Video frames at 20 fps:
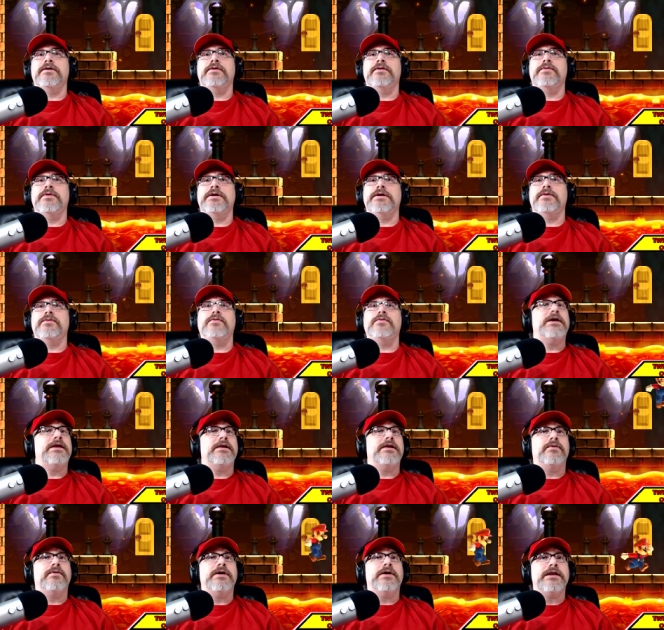What, what,
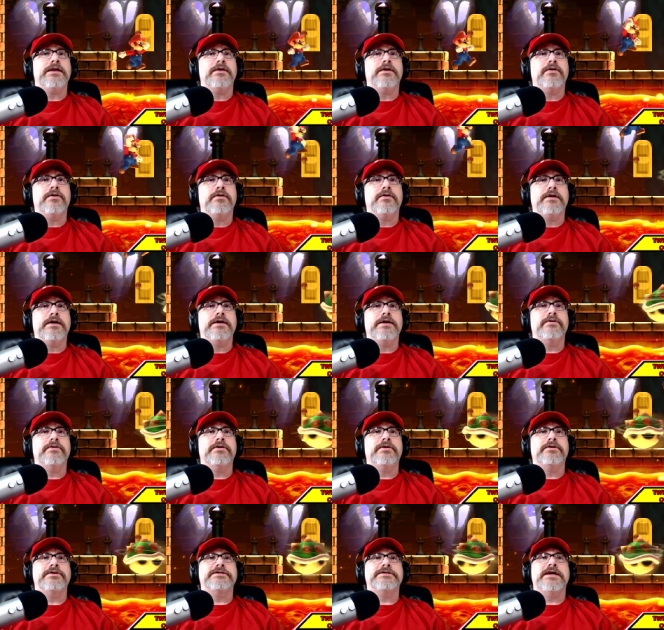what? I don't
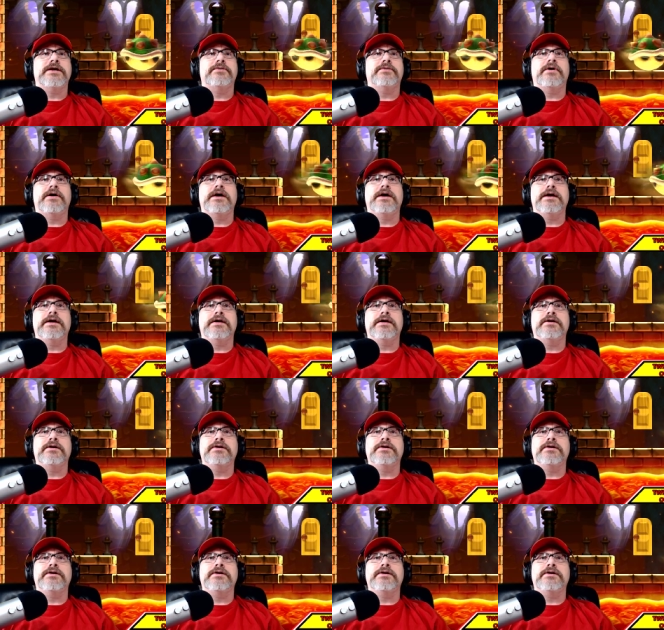understand why.